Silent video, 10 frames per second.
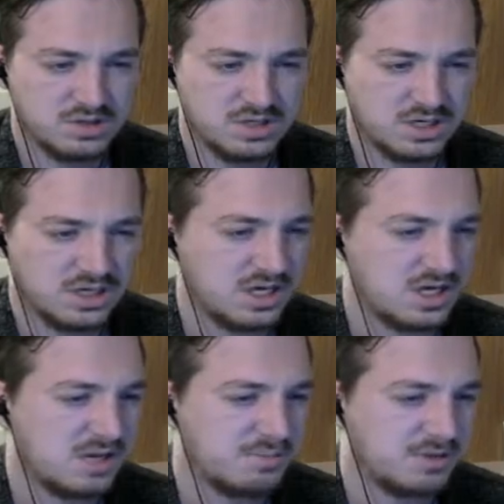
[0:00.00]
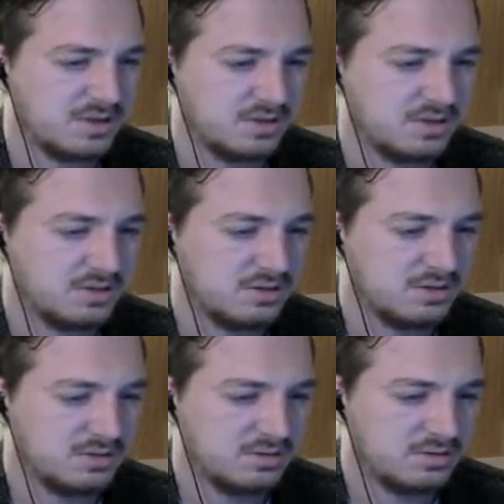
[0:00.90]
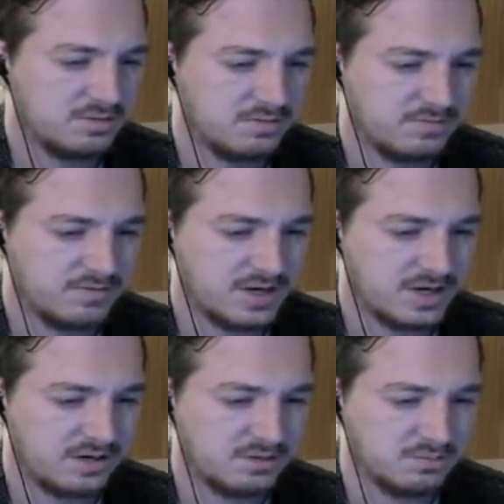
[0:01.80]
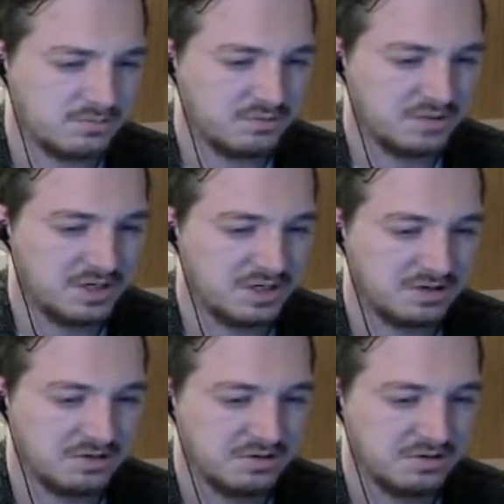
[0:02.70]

Shut up. Fine, we'll do it here.